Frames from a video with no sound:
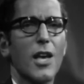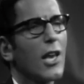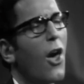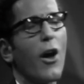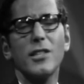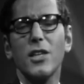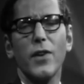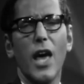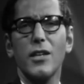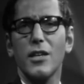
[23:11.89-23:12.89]
Lloyds of
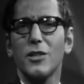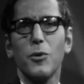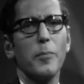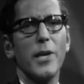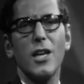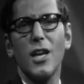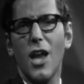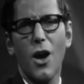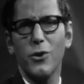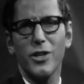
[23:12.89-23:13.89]
London will be
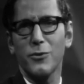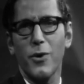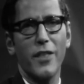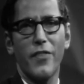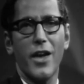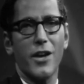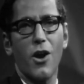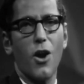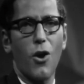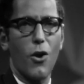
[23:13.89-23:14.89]
loaded when they
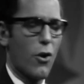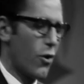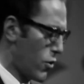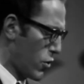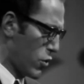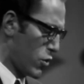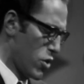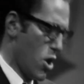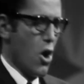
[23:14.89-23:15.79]
go.